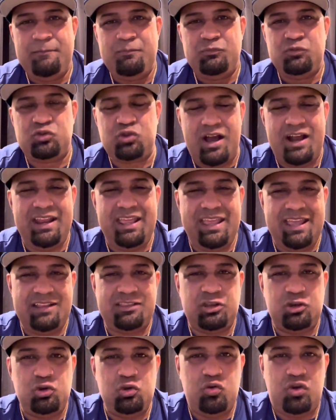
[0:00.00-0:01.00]
trying to get
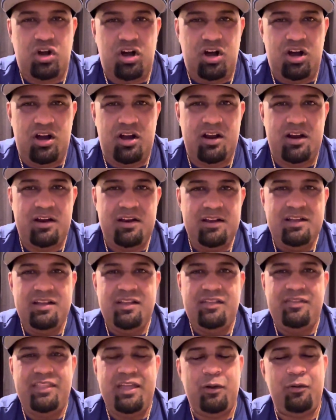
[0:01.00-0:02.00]
the new car,
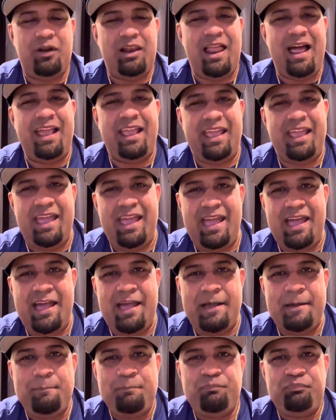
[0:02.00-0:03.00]
they were like,
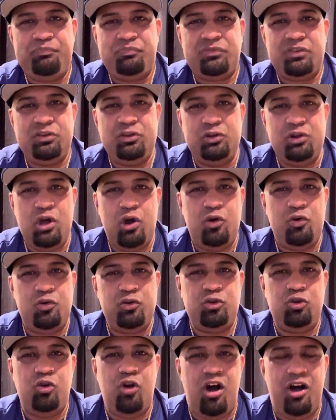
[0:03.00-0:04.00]
yeah, you know,
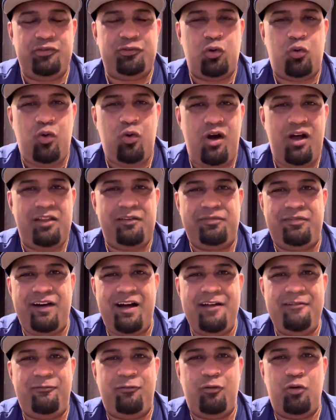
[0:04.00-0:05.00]
you also
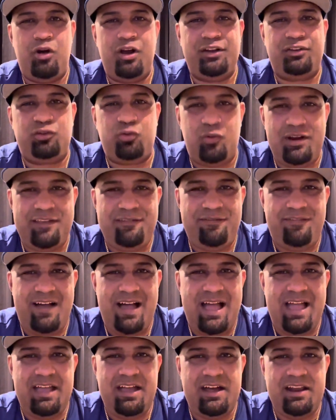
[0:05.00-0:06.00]
qualify for a
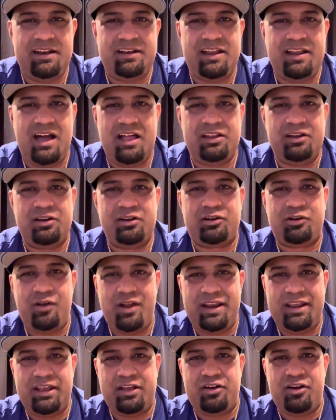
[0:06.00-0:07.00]
$2,500
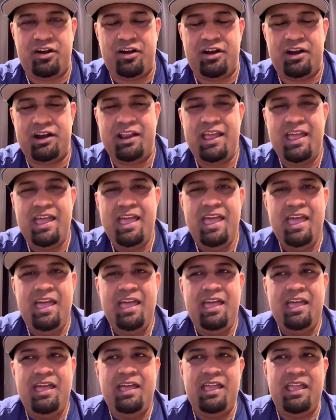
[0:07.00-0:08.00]
credit card
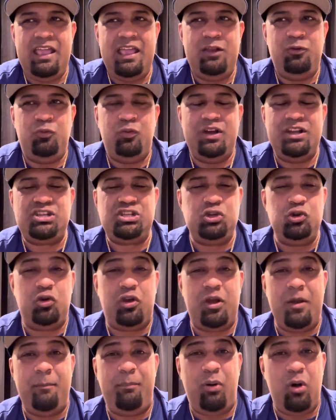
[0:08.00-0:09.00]
in which you
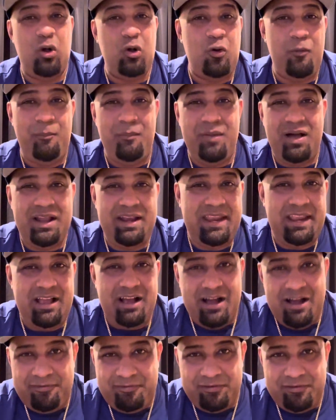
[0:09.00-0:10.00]
can pull money
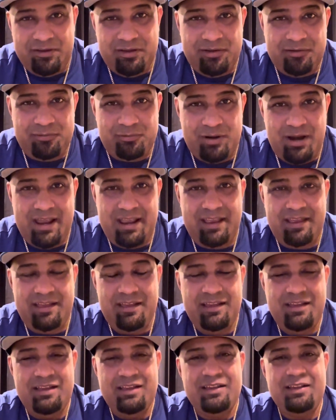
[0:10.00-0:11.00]
off of, right?
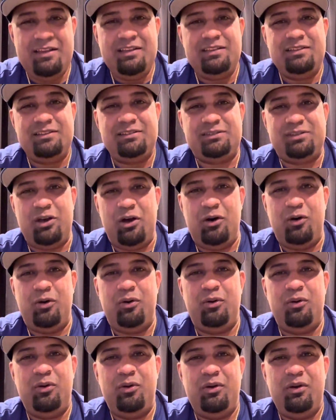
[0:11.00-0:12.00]

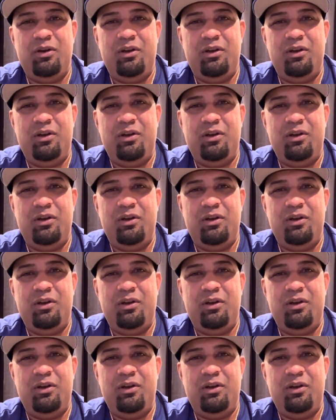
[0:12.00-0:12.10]
So